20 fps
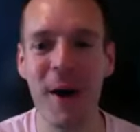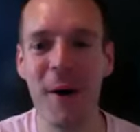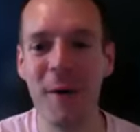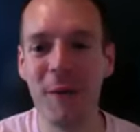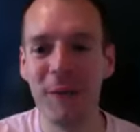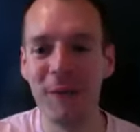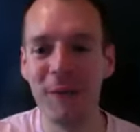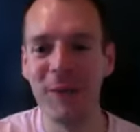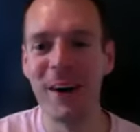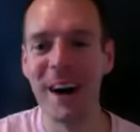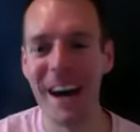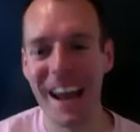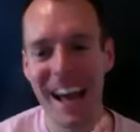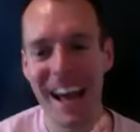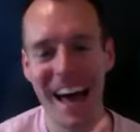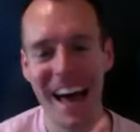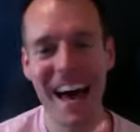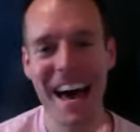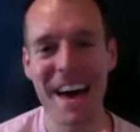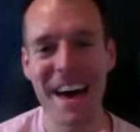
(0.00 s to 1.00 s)
What
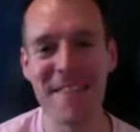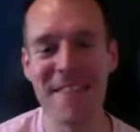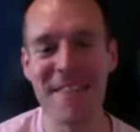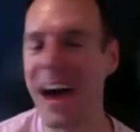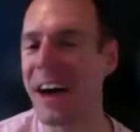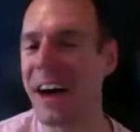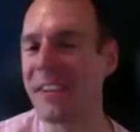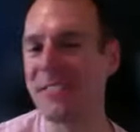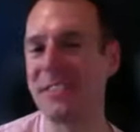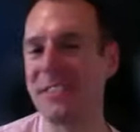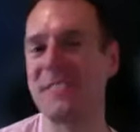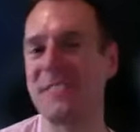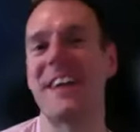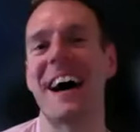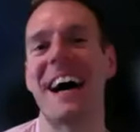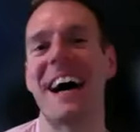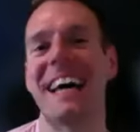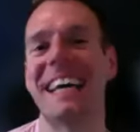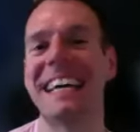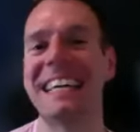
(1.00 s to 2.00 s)
up,
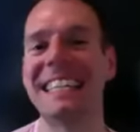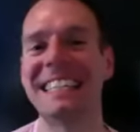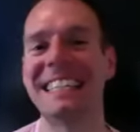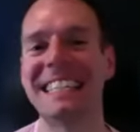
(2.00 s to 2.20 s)
everybody?